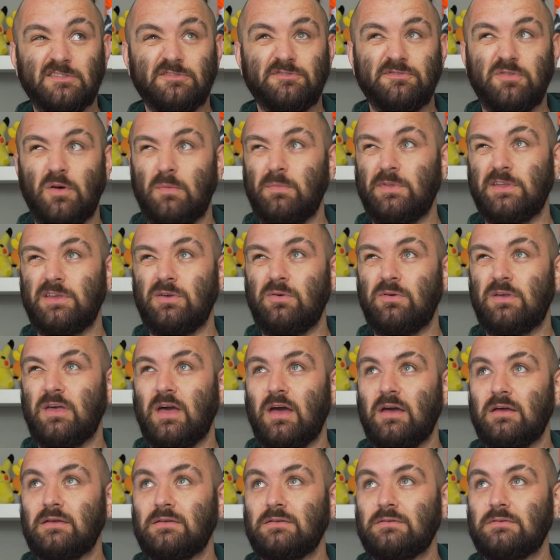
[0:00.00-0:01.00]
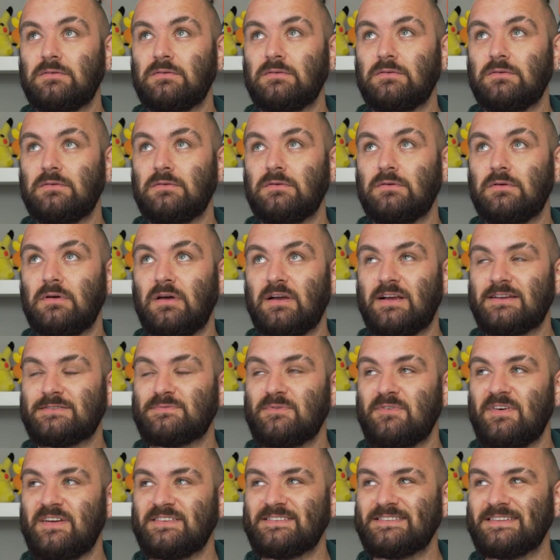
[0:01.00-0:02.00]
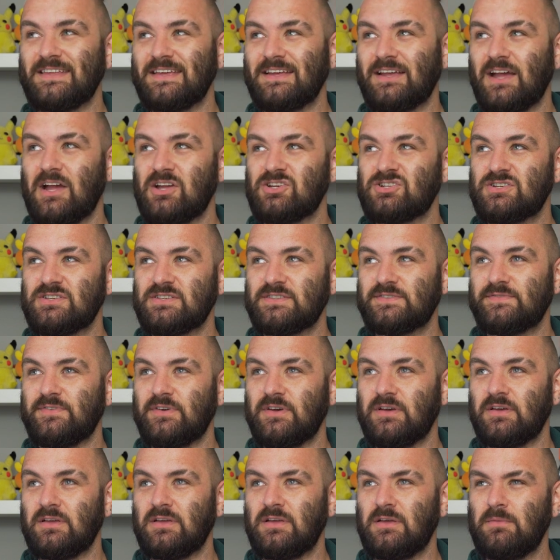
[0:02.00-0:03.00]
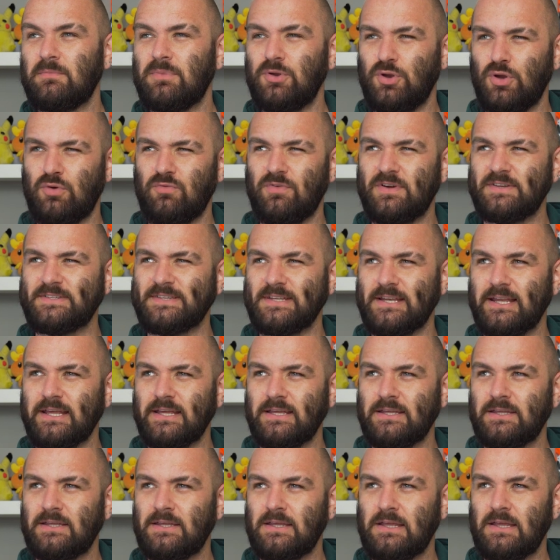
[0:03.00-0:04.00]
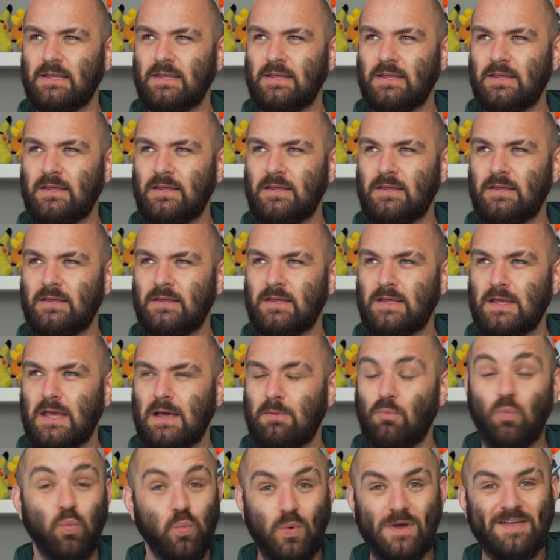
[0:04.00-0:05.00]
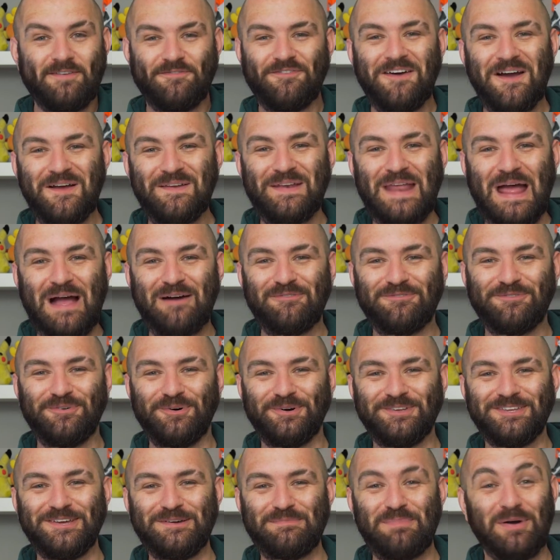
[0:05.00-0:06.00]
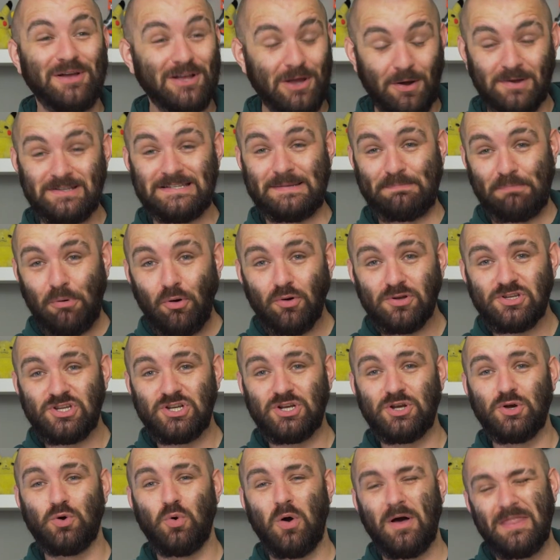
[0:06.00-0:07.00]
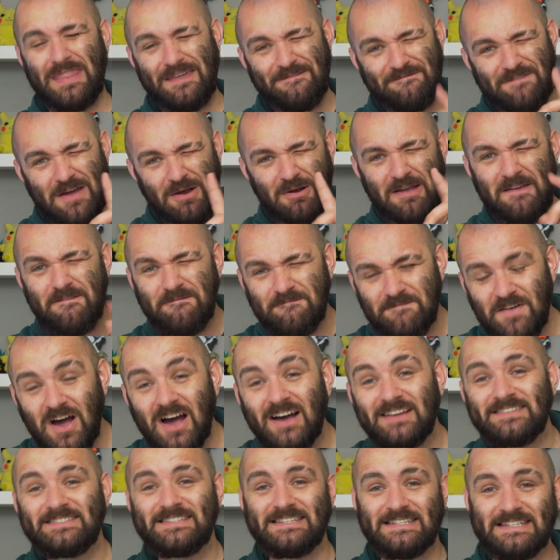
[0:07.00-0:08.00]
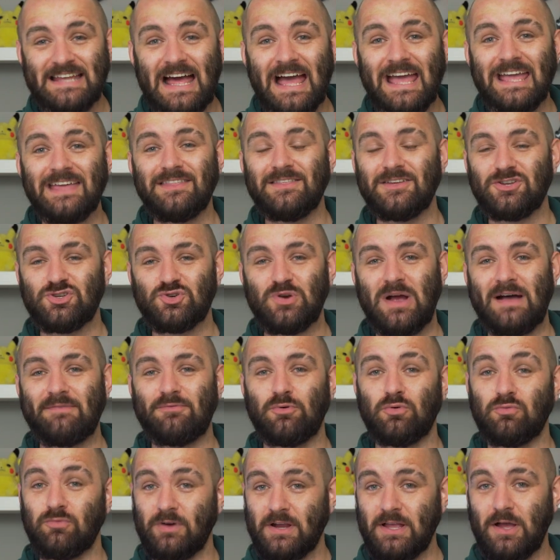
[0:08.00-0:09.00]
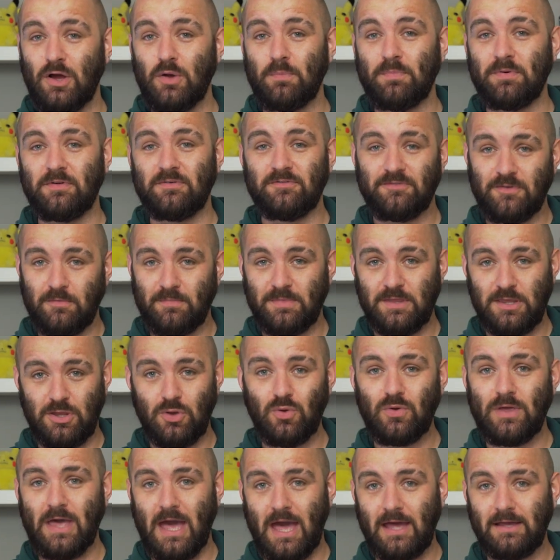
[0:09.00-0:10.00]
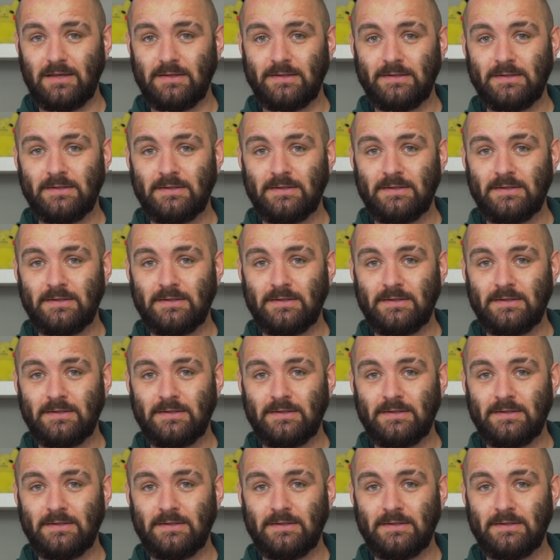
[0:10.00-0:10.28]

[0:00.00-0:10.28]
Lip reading: From the UK. I guess we've had staycations but not recently. We found out for you by going to Portugal on the very first day that travel reopened from the UK.